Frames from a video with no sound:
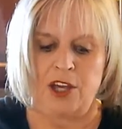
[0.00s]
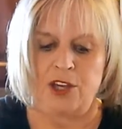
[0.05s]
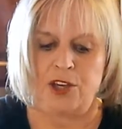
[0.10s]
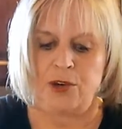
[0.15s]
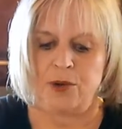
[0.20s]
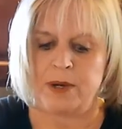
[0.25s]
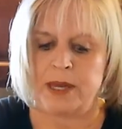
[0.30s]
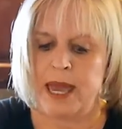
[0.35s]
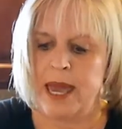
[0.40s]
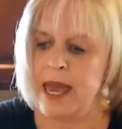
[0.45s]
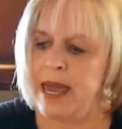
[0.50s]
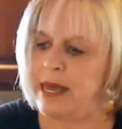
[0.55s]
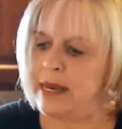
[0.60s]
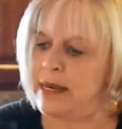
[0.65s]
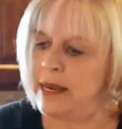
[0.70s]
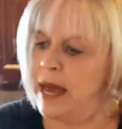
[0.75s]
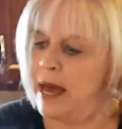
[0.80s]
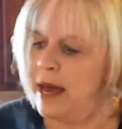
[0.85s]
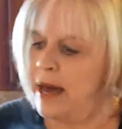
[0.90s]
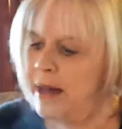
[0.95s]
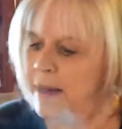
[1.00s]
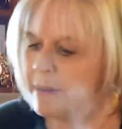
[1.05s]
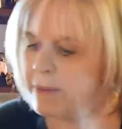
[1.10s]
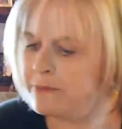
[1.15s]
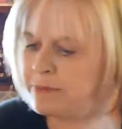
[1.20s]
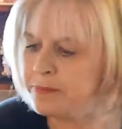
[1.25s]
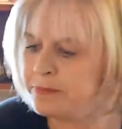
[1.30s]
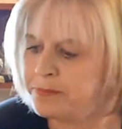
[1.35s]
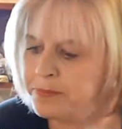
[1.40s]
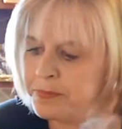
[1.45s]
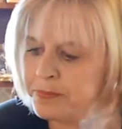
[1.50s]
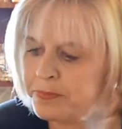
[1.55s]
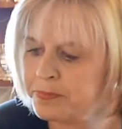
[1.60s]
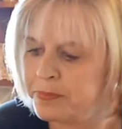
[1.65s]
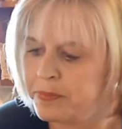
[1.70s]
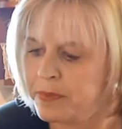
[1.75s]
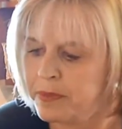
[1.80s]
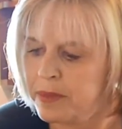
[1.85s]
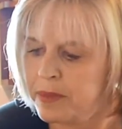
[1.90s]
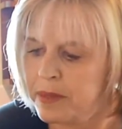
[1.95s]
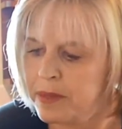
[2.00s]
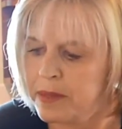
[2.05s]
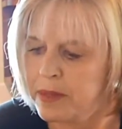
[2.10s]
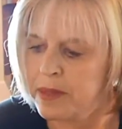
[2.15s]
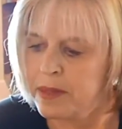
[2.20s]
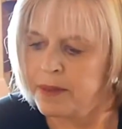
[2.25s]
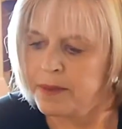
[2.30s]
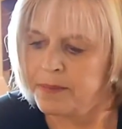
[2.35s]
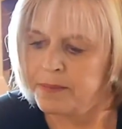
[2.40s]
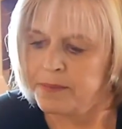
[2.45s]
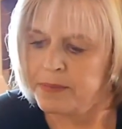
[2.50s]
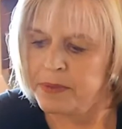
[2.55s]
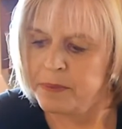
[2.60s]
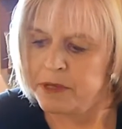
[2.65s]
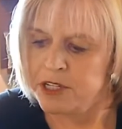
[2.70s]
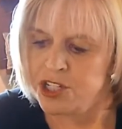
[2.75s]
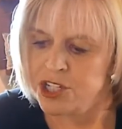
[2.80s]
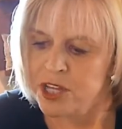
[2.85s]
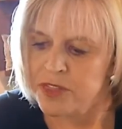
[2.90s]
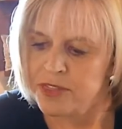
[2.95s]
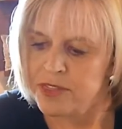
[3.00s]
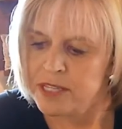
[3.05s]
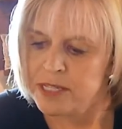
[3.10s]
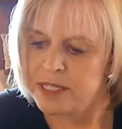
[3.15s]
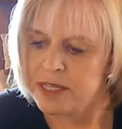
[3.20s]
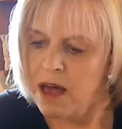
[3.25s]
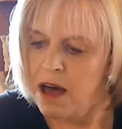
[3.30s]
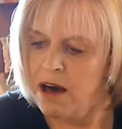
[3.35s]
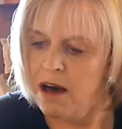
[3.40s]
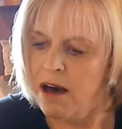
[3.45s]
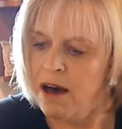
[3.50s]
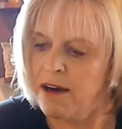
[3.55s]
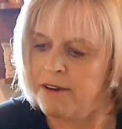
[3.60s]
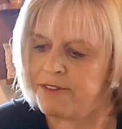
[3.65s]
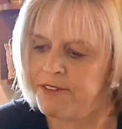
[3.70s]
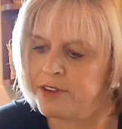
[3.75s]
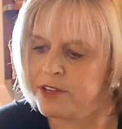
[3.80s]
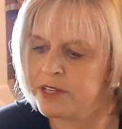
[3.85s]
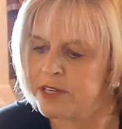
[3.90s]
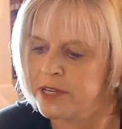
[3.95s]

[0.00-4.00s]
you can, let me shut this off